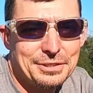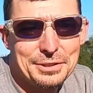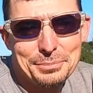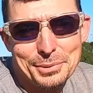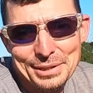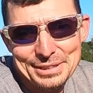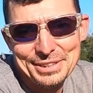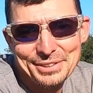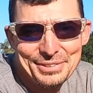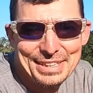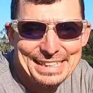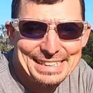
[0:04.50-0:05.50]
It's your boy Joe
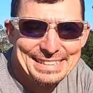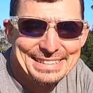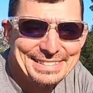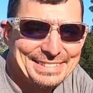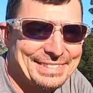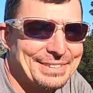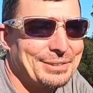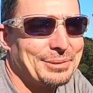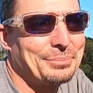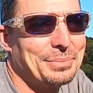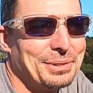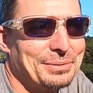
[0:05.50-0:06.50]
D. A
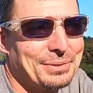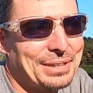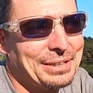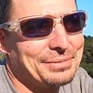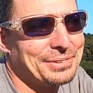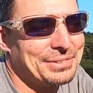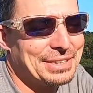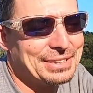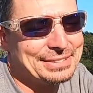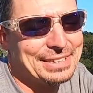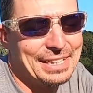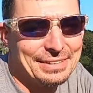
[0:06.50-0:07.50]
beautiful afternoon here in
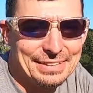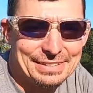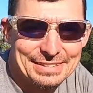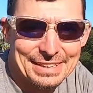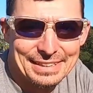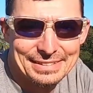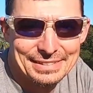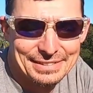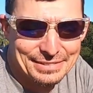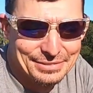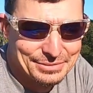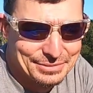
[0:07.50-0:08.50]
Southeast
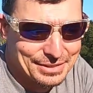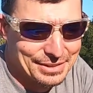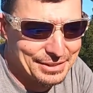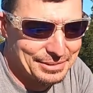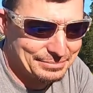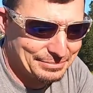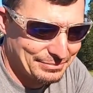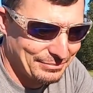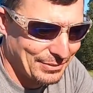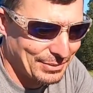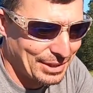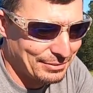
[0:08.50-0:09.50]
Texas. We're
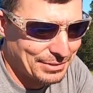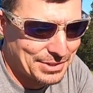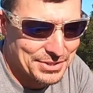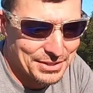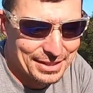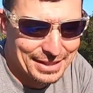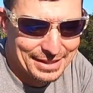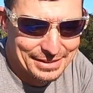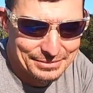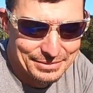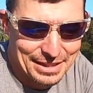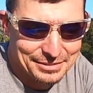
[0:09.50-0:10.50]
not fishing
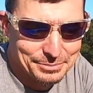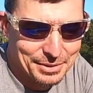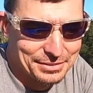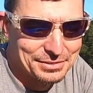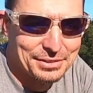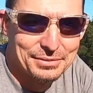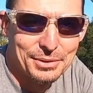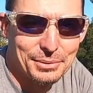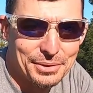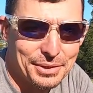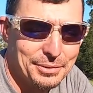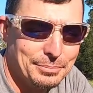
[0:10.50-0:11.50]
today. Have some other stuff
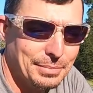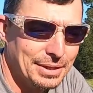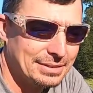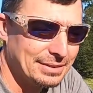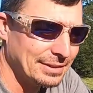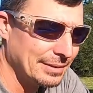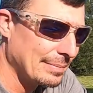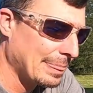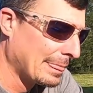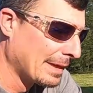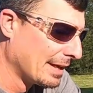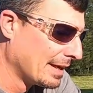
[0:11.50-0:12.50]
going on, but
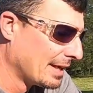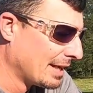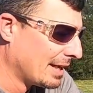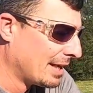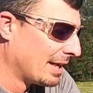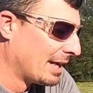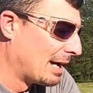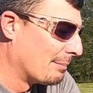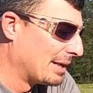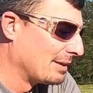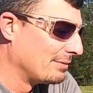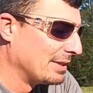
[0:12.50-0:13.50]
I
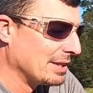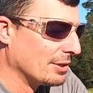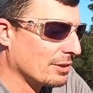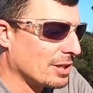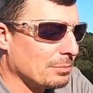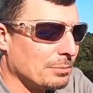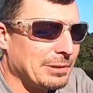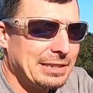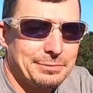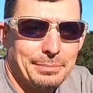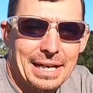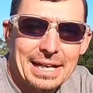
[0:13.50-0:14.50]
made a video a couple
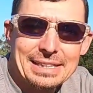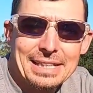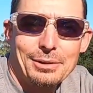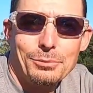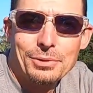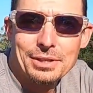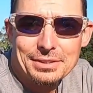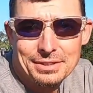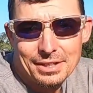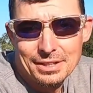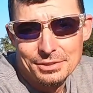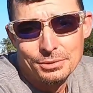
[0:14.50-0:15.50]
weeks back that I wanted to
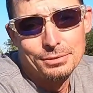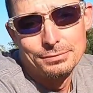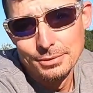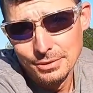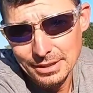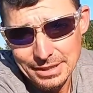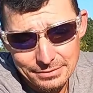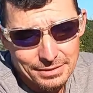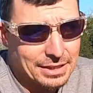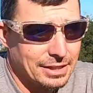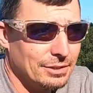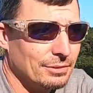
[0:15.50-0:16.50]
turn into a full-length
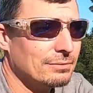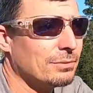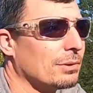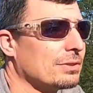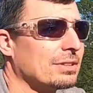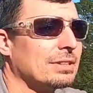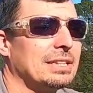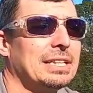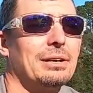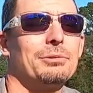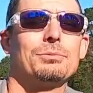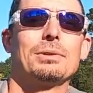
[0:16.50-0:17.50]
video. Unfortunately,
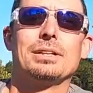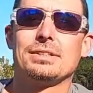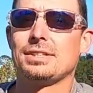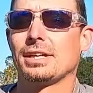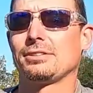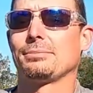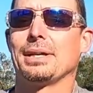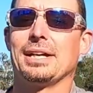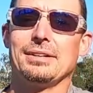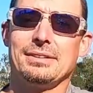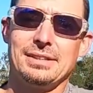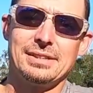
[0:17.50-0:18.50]
I was wearing a chest mount,